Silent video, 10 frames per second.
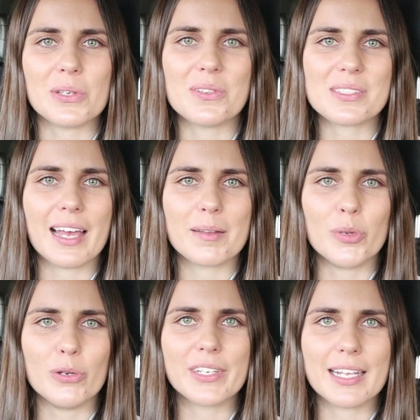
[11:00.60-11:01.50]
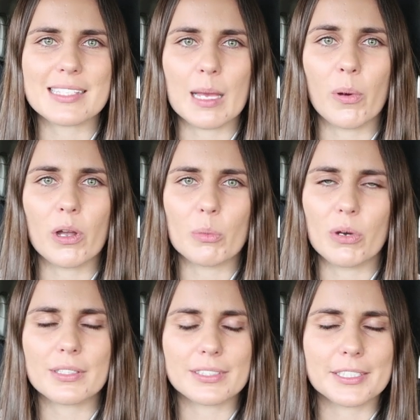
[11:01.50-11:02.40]
to use that move against that
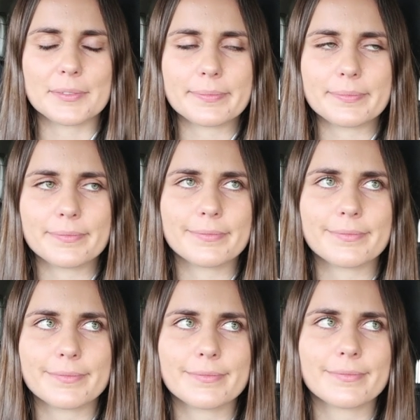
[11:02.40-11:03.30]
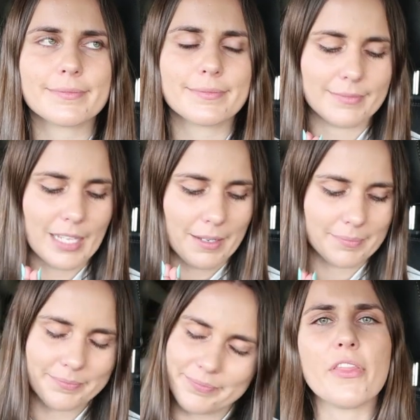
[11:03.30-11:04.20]
Pokemon, so... Yeah.
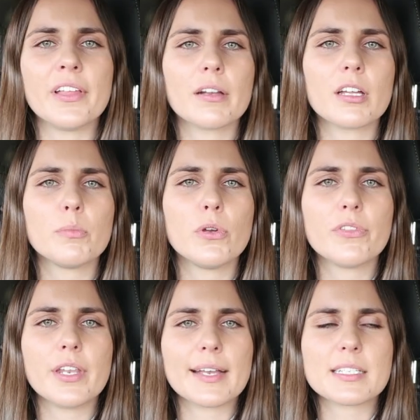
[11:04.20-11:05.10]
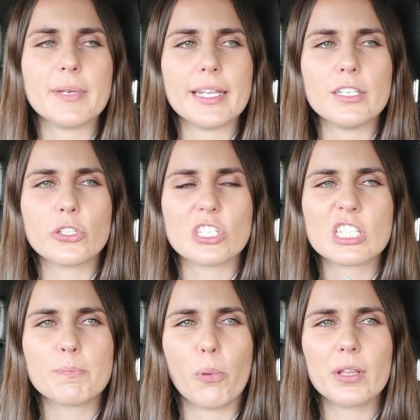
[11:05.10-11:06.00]
I think I'm going to move the next bit into
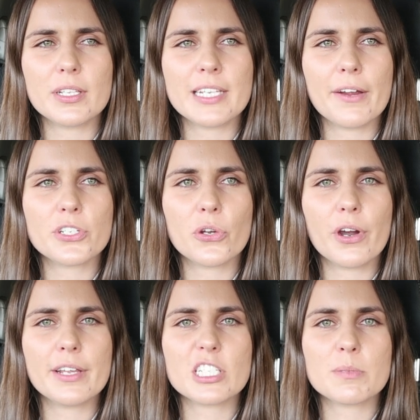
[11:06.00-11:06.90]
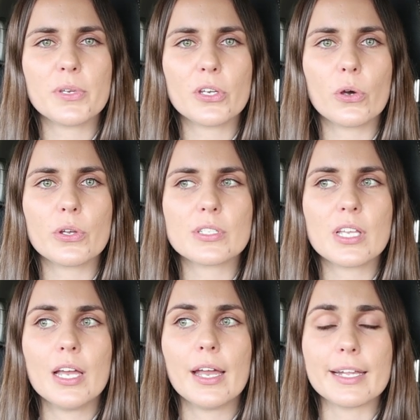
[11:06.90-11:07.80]
spoiler territory, just because
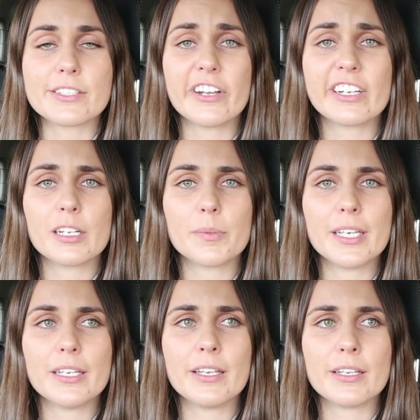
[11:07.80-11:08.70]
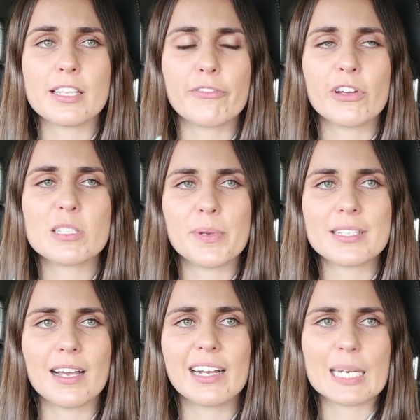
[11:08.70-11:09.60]
it's not going to be... So the first
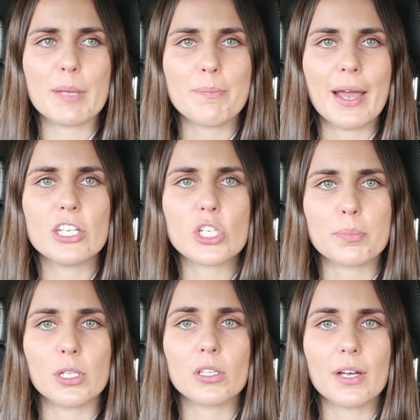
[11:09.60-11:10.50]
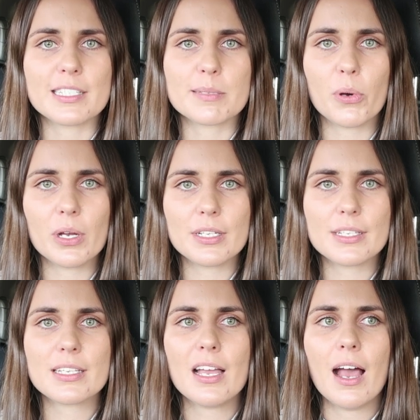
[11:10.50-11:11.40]
bits aren't going to be major plotline
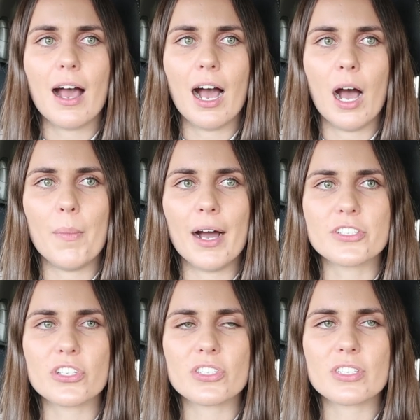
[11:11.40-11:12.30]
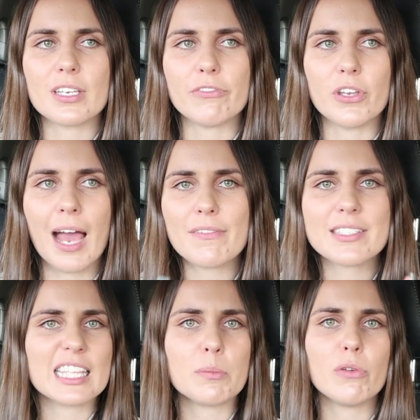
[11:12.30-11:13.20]
spoilers. I just... If you
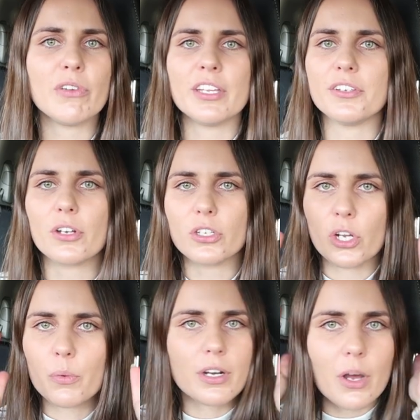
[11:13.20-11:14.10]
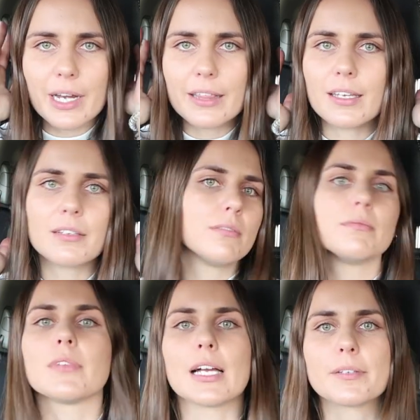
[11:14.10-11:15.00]
haven't seen the movie and you don't want to know anything,
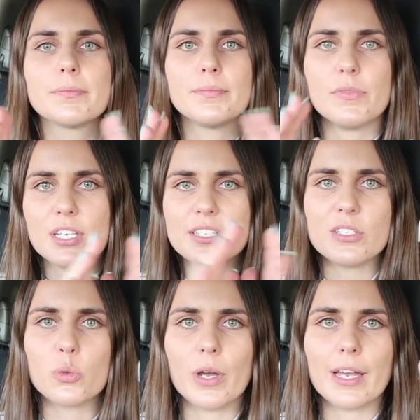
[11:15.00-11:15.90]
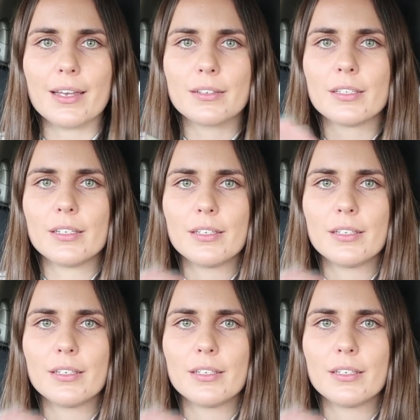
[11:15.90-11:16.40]
like, this is where